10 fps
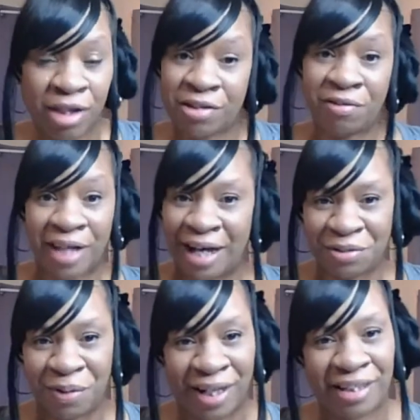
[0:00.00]
So that's
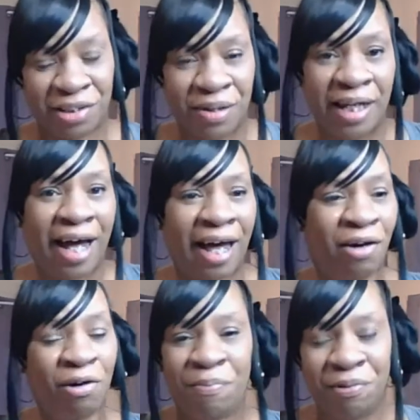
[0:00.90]
why I do it. I
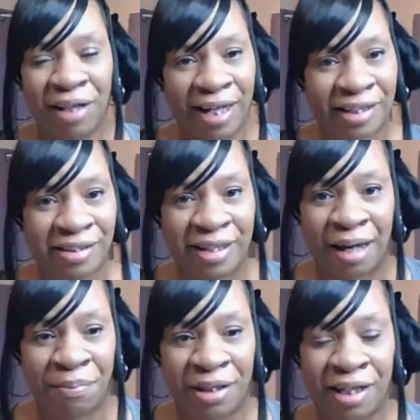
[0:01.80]
hope you like this type
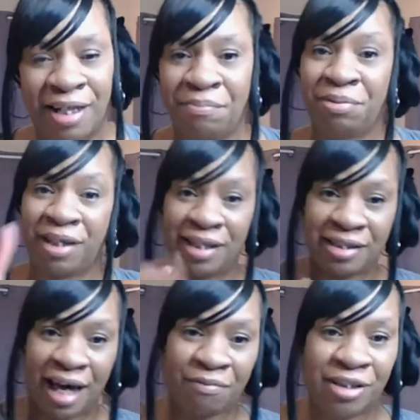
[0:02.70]
of thing. Please
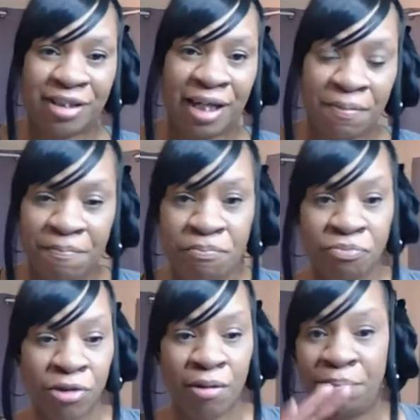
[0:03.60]
have a seat,
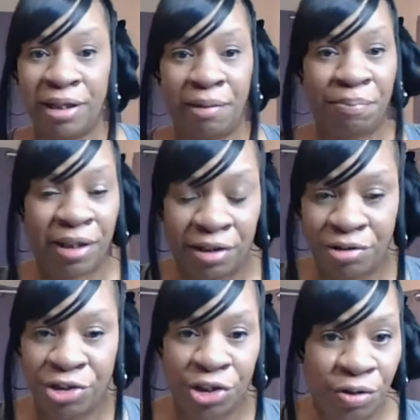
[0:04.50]
pull up a little
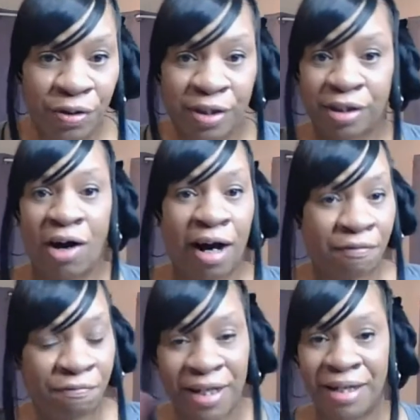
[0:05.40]
juice,
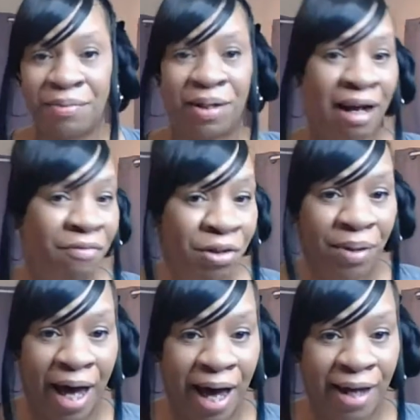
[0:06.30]
coffee, whatever you
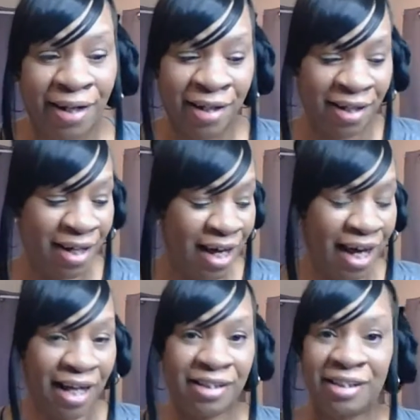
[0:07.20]
got,
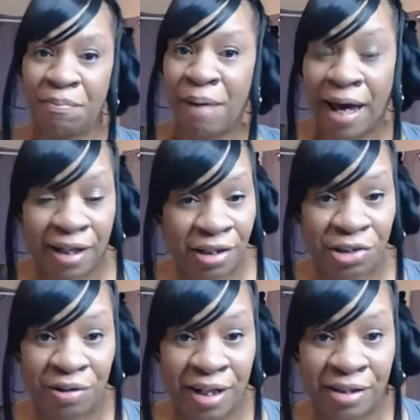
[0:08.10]
and sit back and
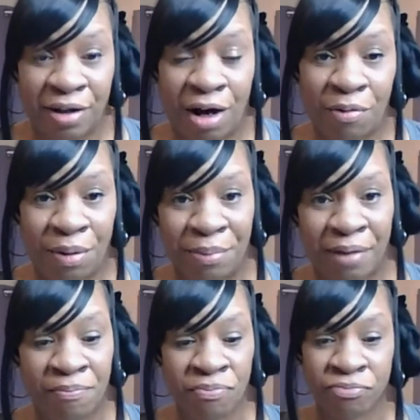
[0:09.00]
enjoy this haul with me.
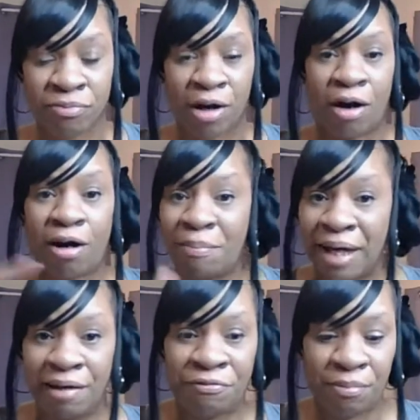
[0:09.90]
All my
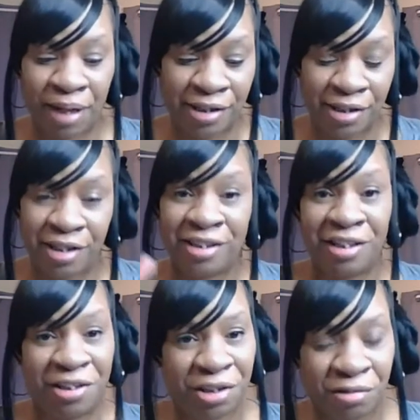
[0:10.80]
information is in the
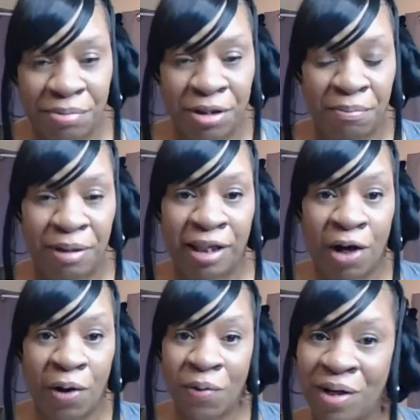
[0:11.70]
description
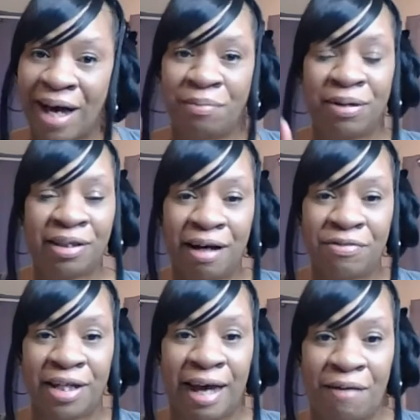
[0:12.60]
below. I would love
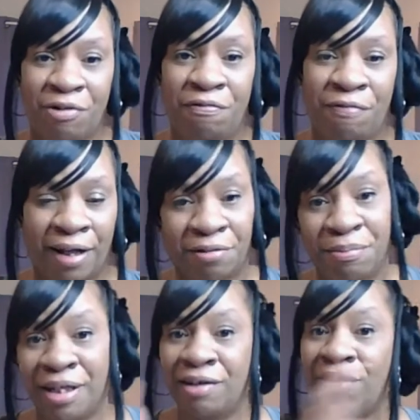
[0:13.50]
to have you follow
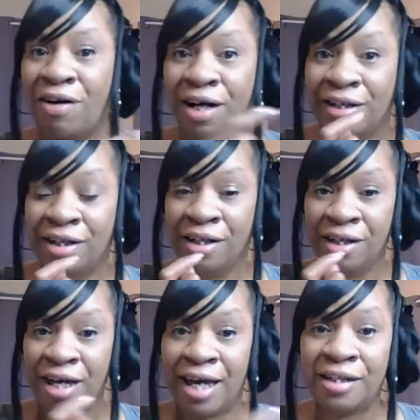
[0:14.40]
me on
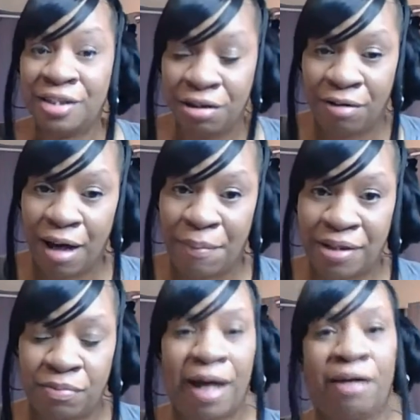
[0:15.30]
Instagram as
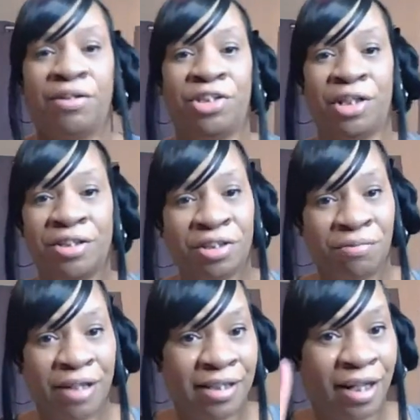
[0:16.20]
well, just
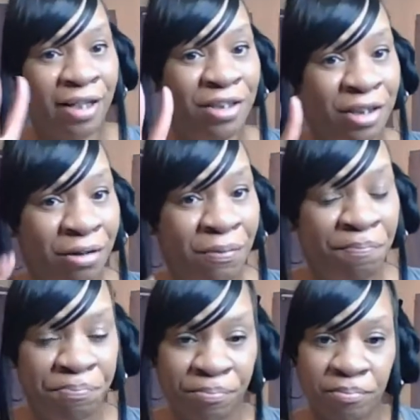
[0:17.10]
Theresa 2.
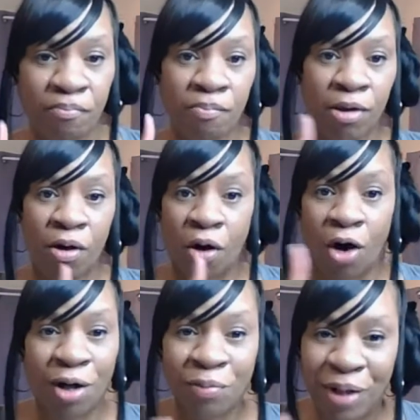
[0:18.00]

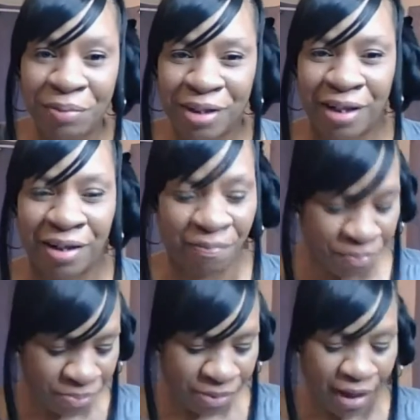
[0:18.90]
All one word.
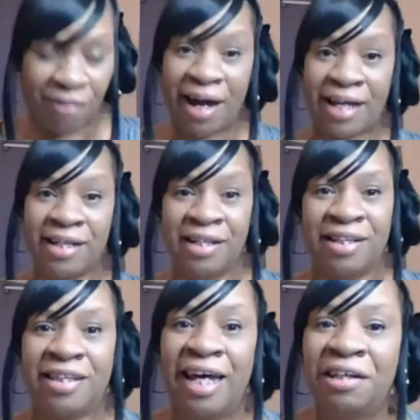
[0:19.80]
All right,
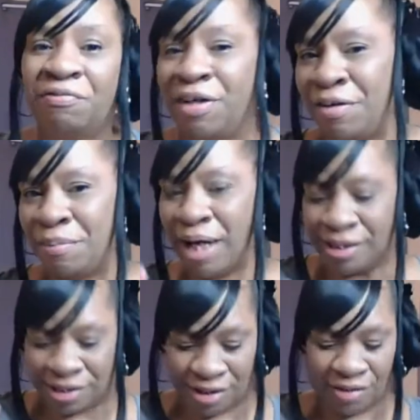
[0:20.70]
Thank you very much.
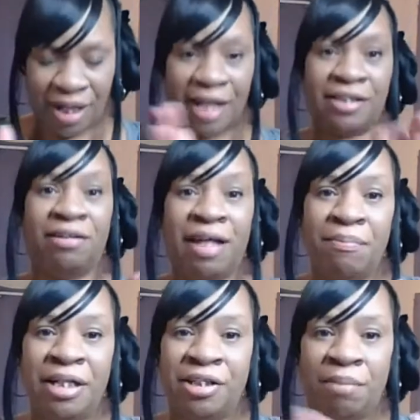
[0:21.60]
Okay, so let
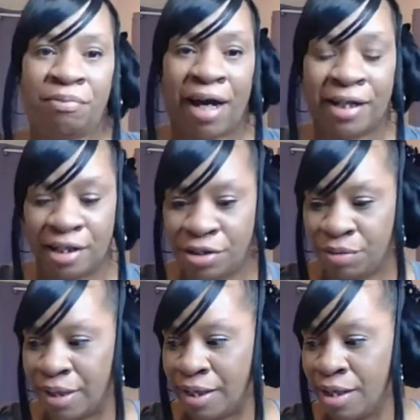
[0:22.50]
me jump right into
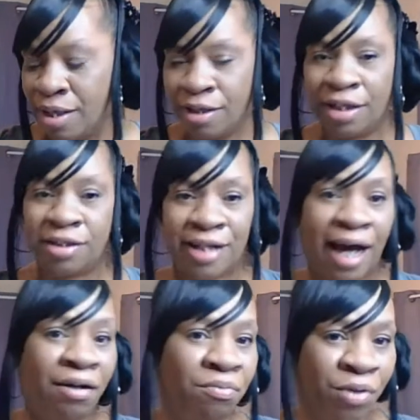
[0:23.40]
it. There's
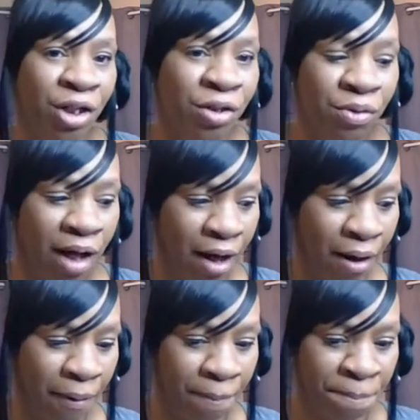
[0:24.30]
not a real
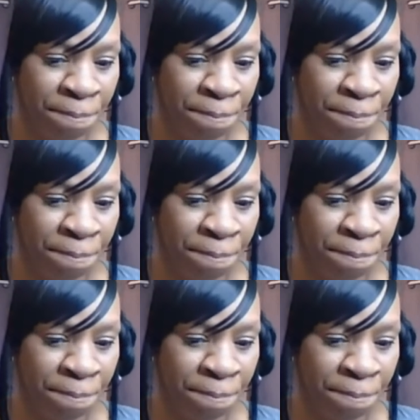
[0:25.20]
um,